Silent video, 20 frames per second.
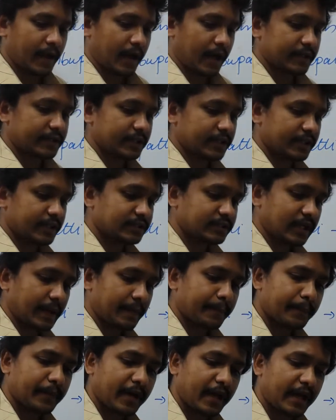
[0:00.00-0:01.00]
Others,
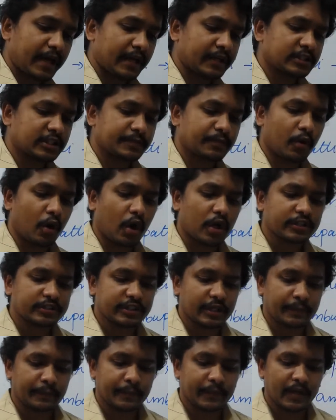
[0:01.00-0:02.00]
some pray in small
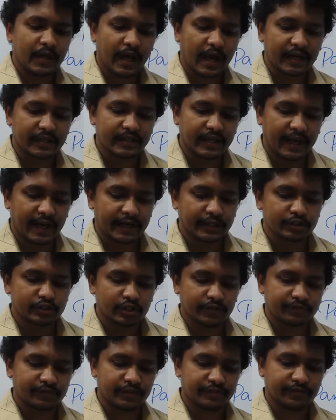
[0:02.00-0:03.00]
temple at the edge
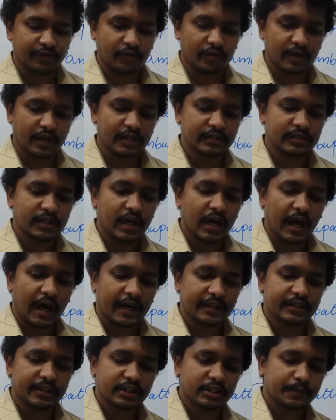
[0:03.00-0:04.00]
of the forest.
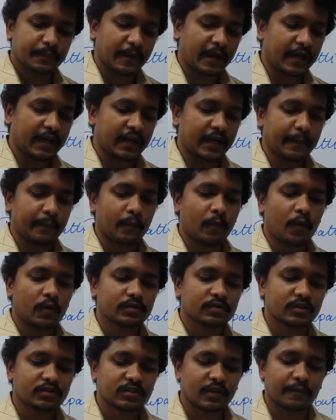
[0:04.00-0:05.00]
Others pray in a
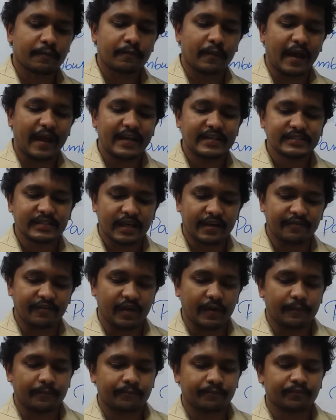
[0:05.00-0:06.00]
mosque some miles
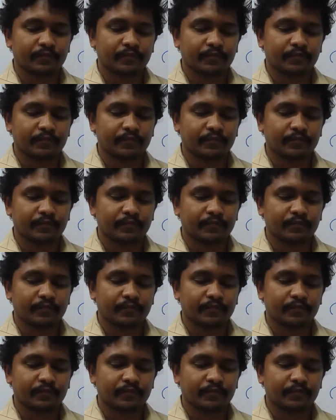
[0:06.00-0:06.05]
away.